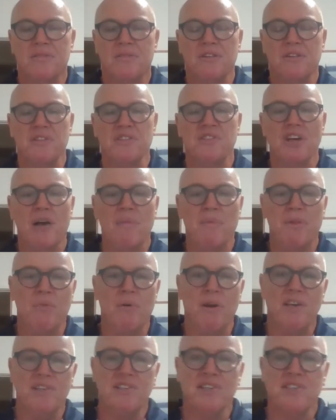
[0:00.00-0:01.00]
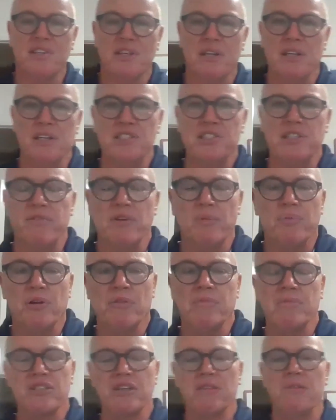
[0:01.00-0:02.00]
losing time in the race is the least of your
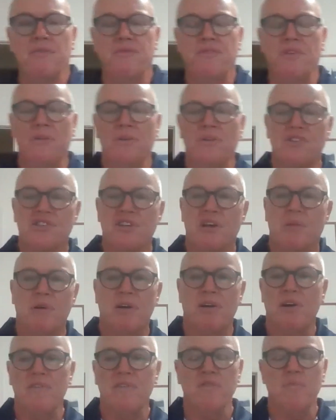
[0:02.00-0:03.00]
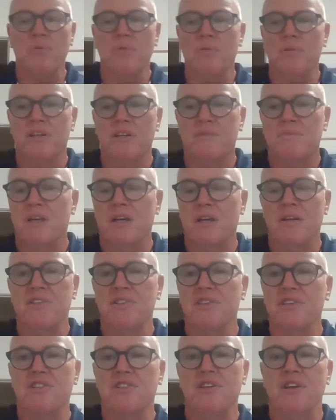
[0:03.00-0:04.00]
problems. If you lose someone overboard, that
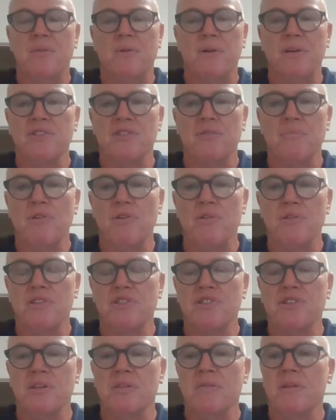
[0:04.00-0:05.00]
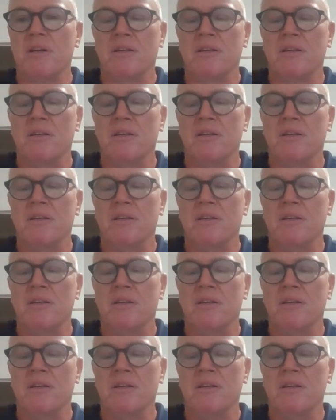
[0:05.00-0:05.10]
is a serious emergency.